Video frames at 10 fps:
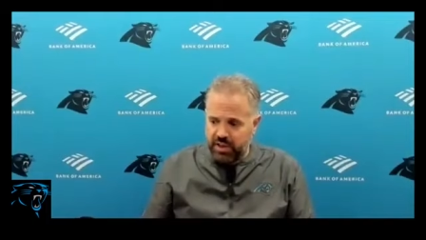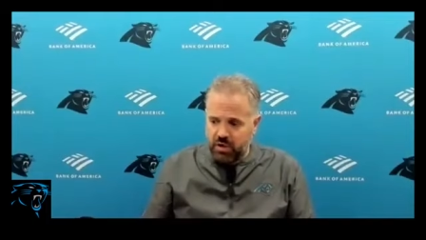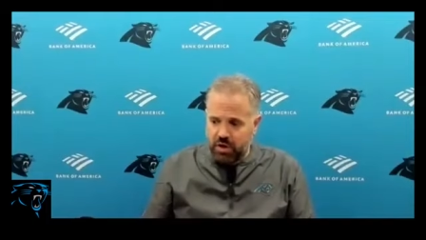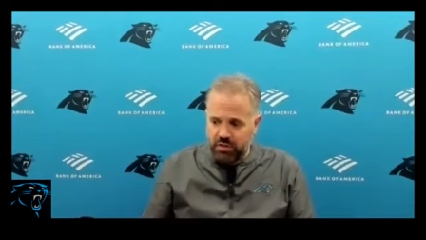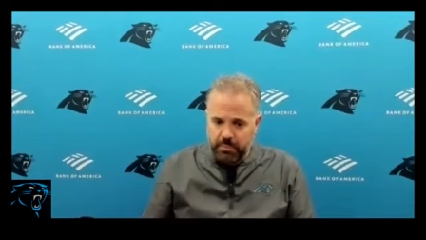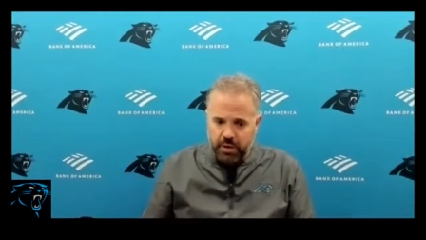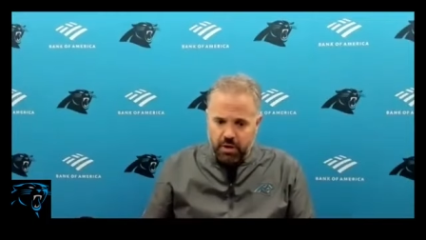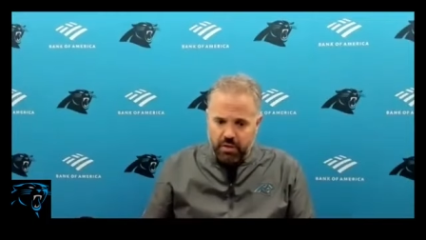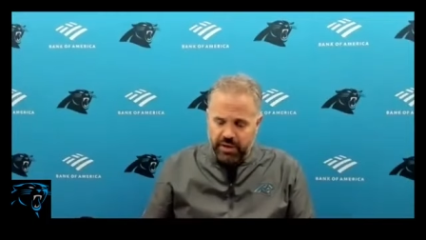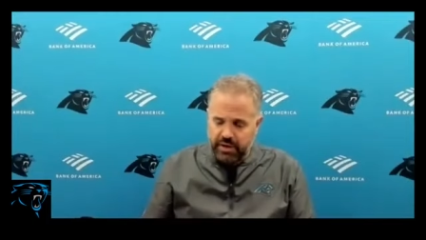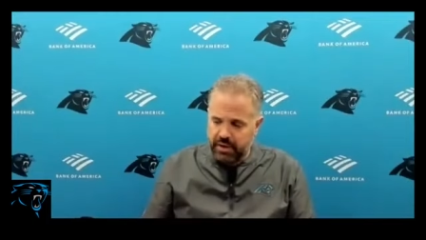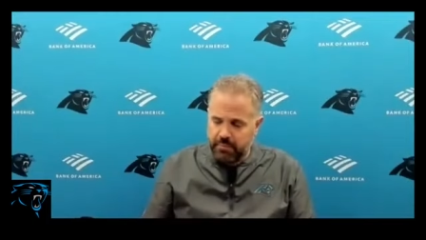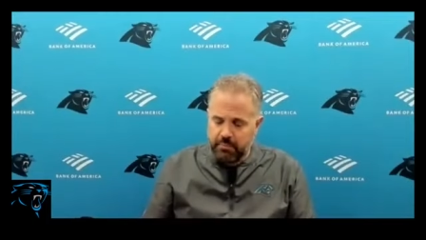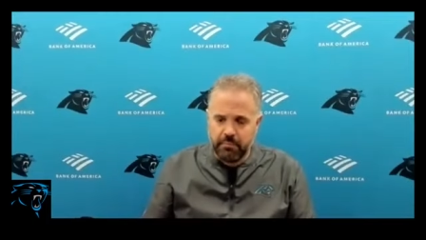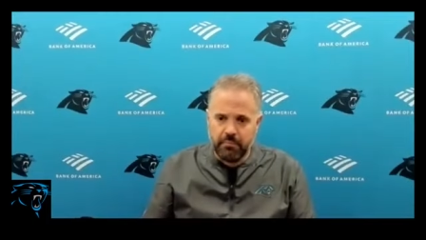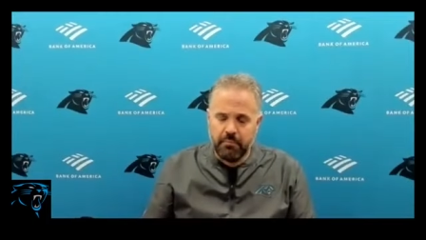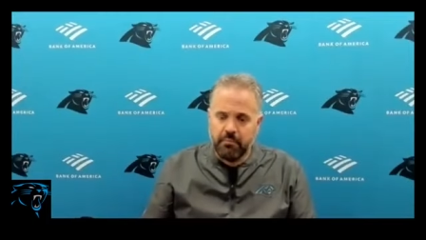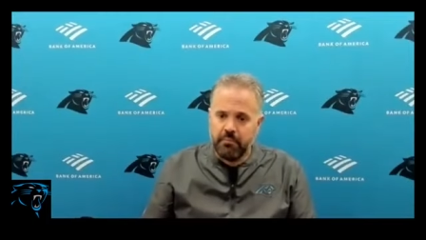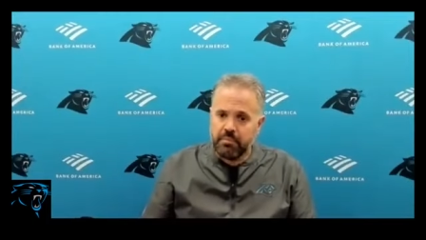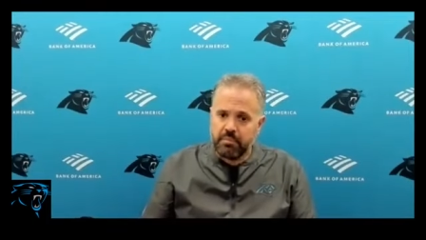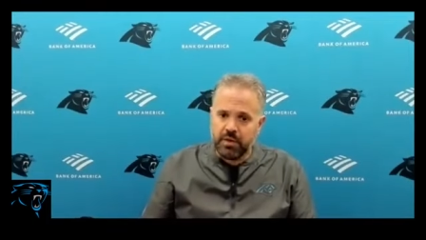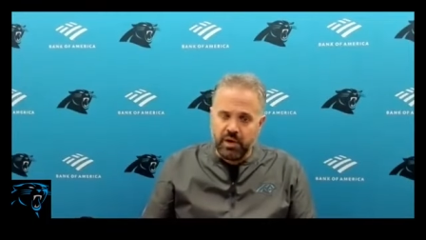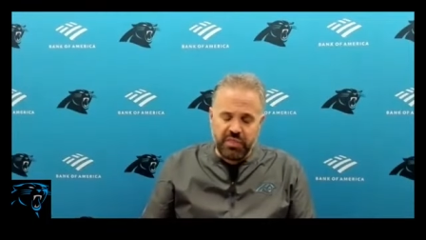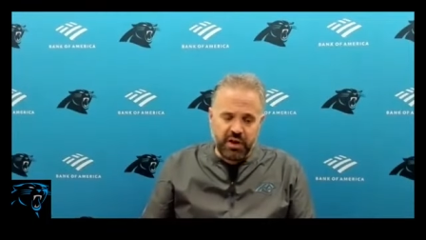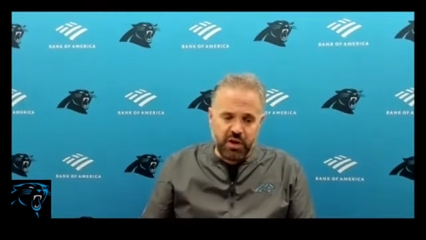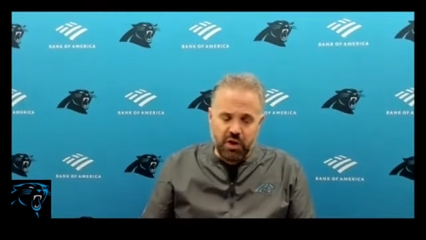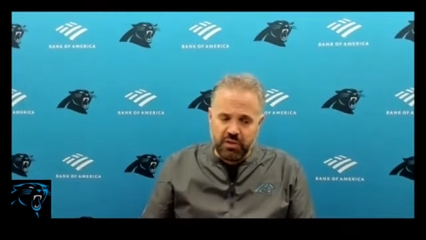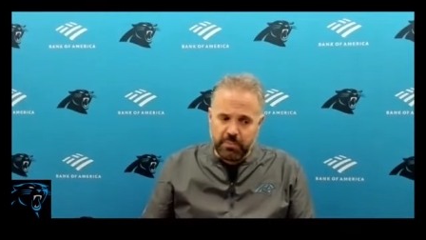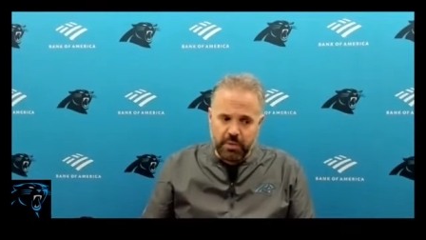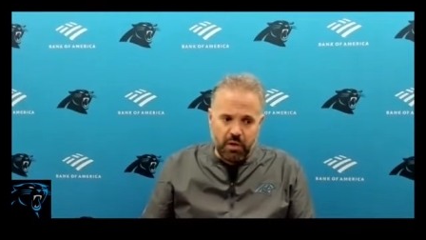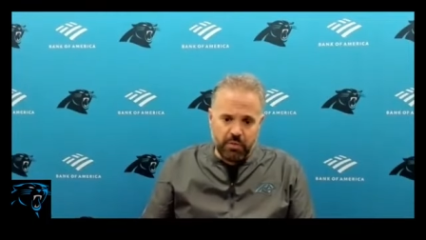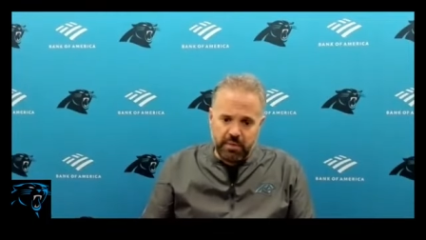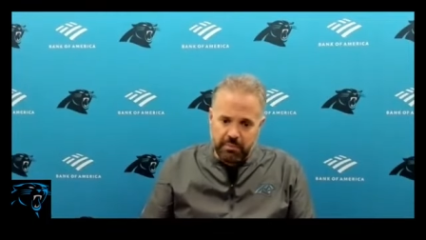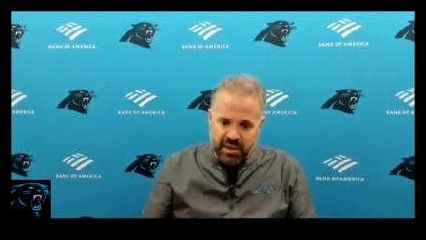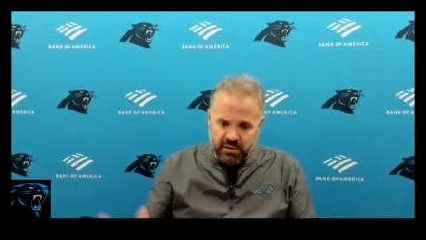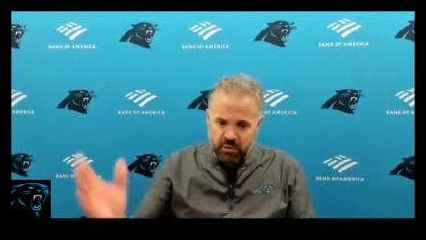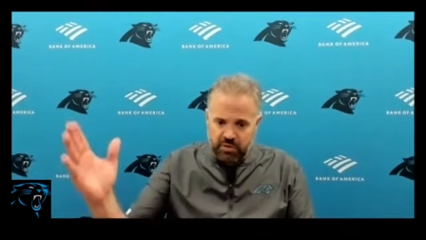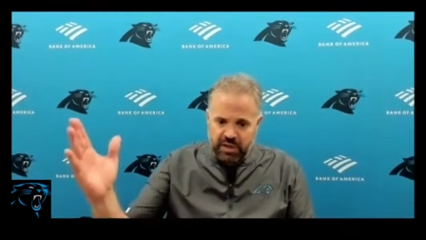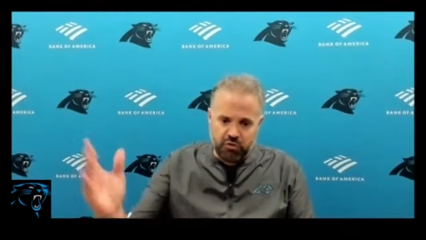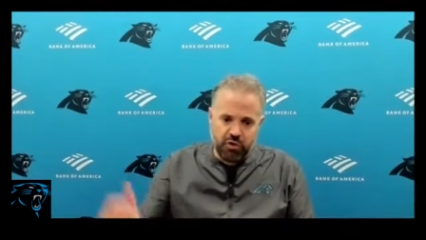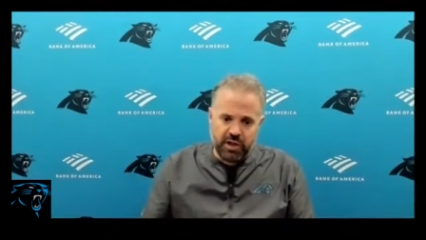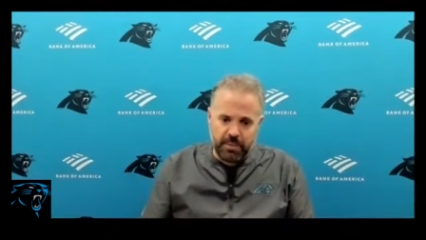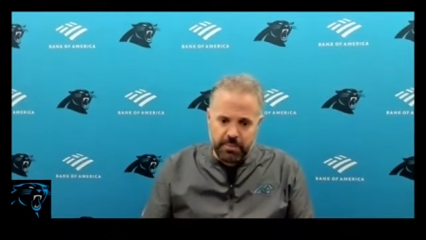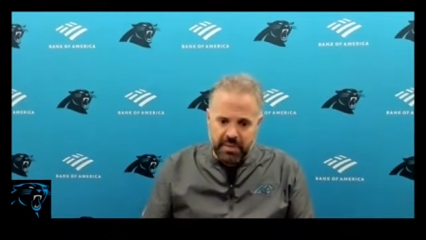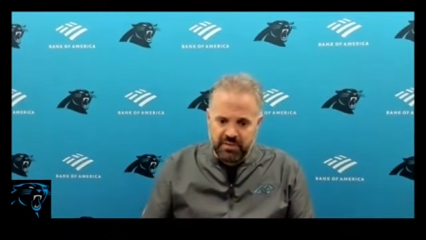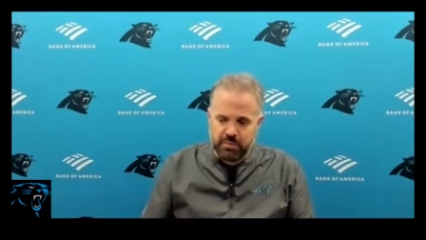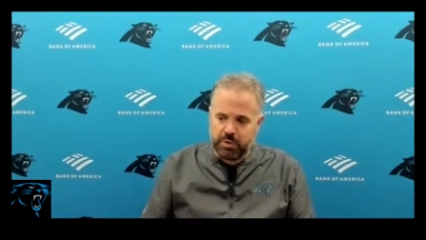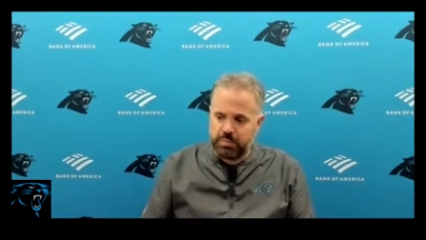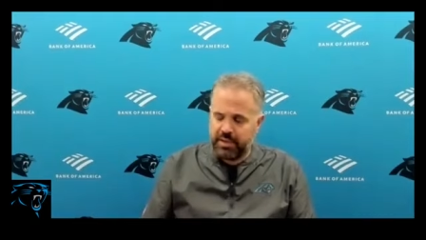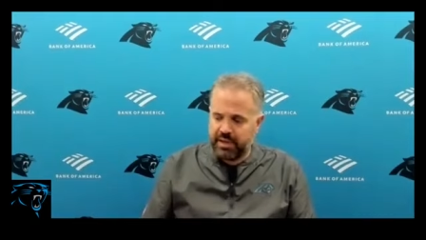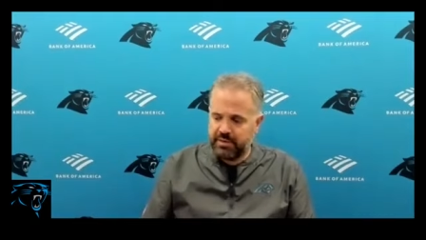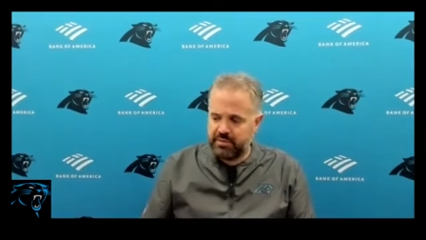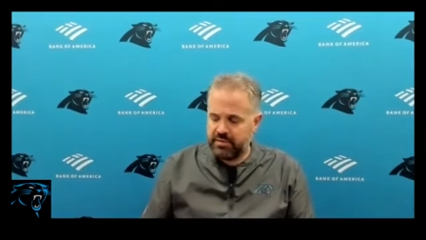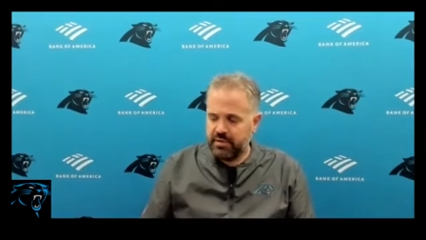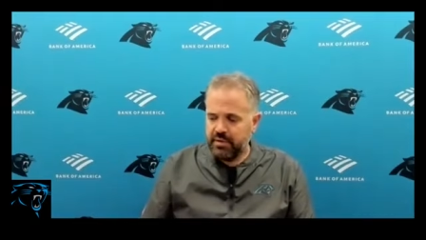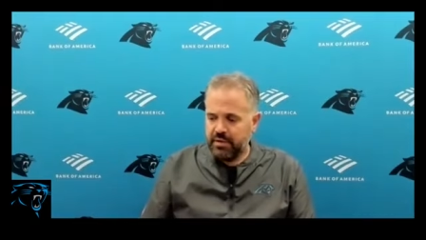he caught the ball and, you know, I thought he caught the ball and made, you know, got turned up and made some good plays.